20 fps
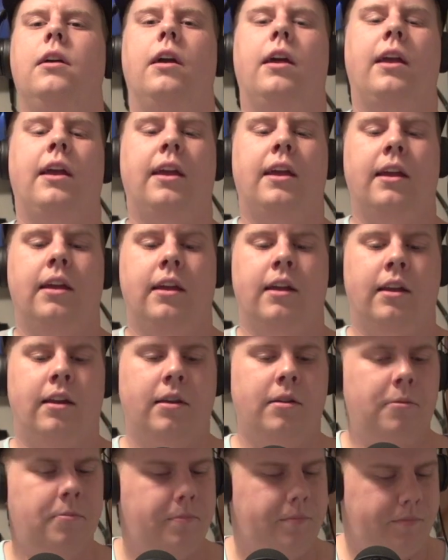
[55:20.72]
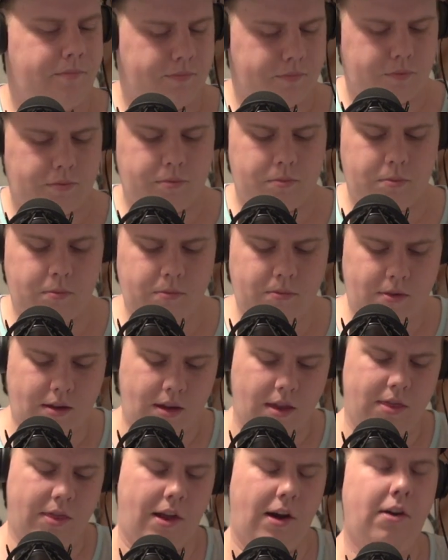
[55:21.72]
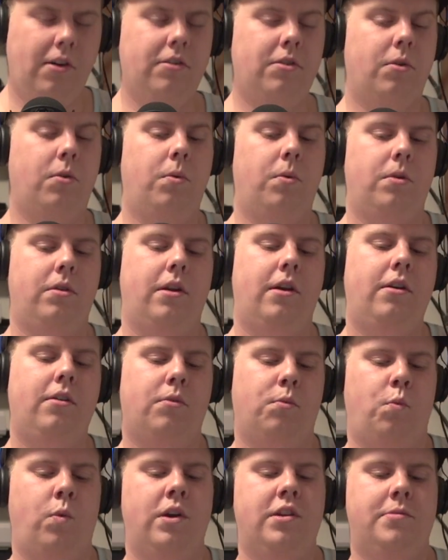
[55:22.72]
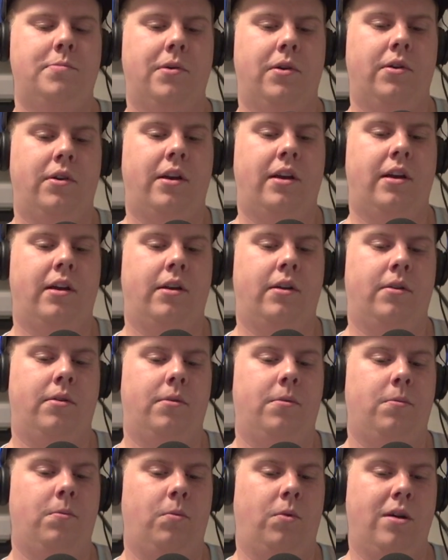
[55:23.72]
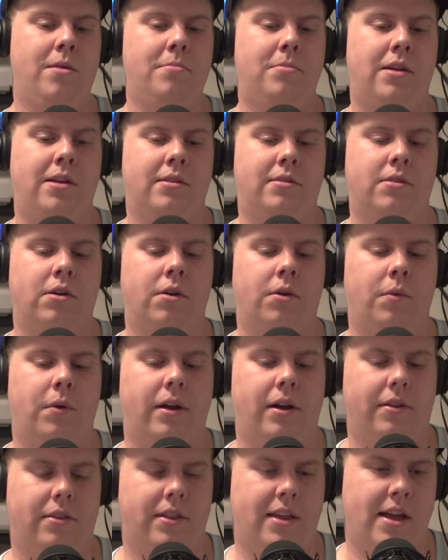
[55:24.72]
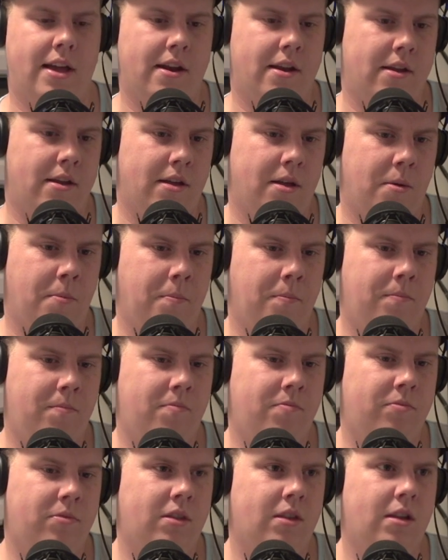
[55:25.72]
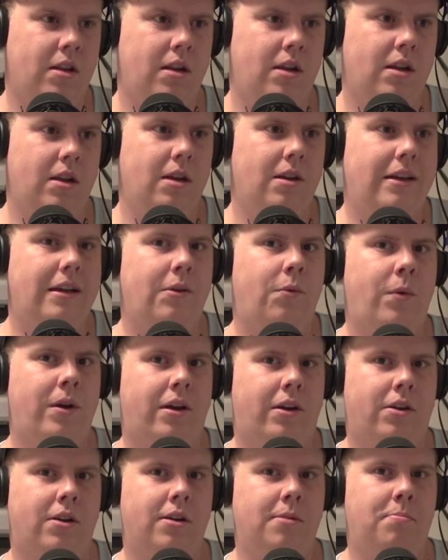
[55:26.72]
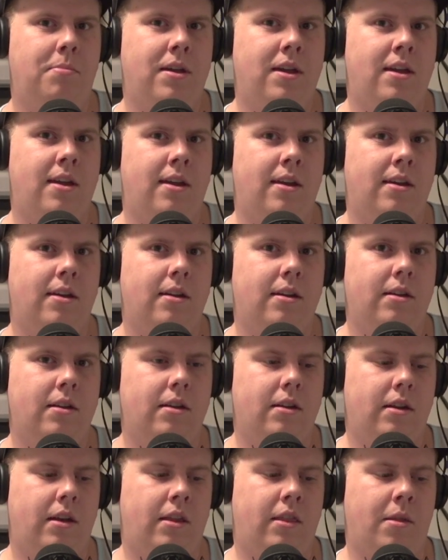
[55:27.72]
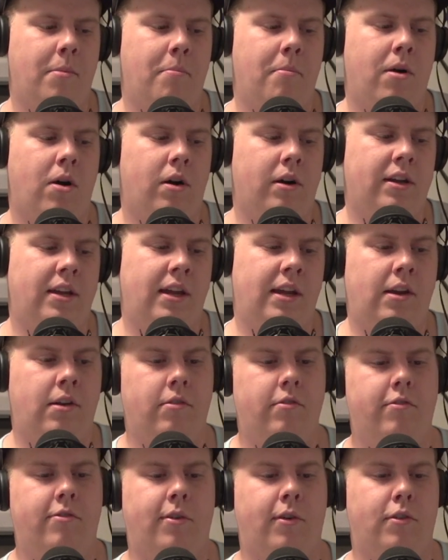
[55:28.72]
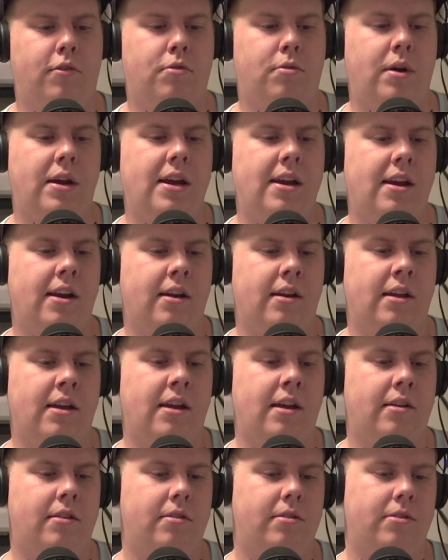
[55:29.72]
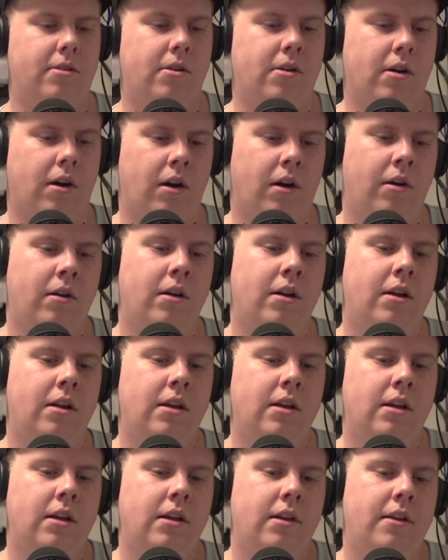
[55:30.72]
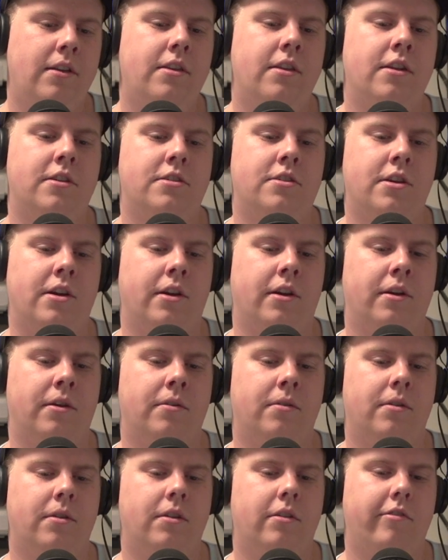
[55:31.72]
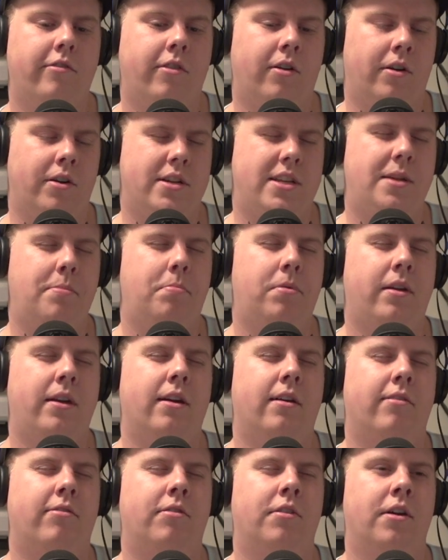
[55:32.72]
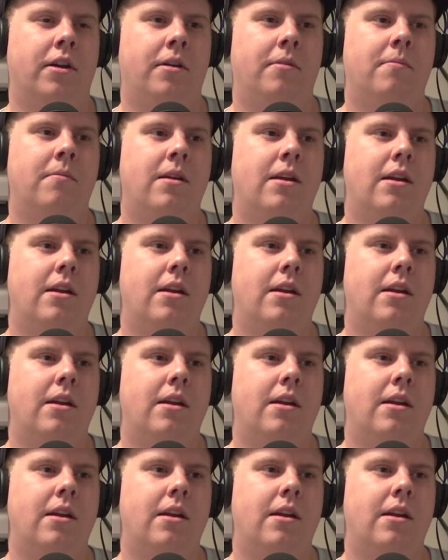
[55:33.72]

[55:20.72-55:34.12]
and there's whisper and rumblings going around that we could be in the market for trading a star this year for a deep playoff run.